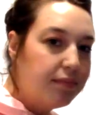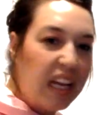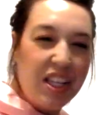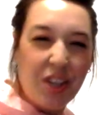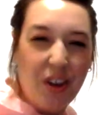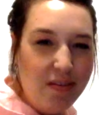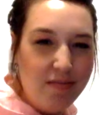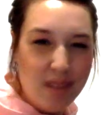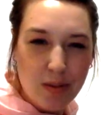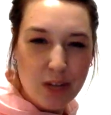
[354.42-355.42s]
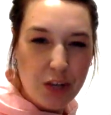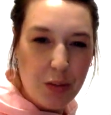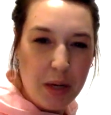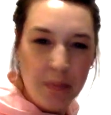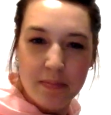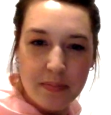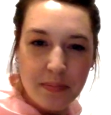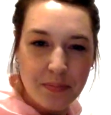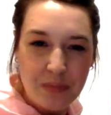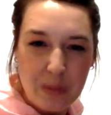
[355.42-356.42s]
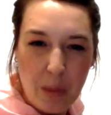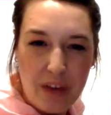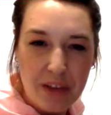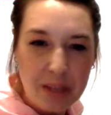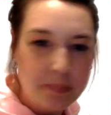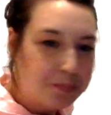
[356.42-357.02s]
it's good. Don't judge me. Whatever.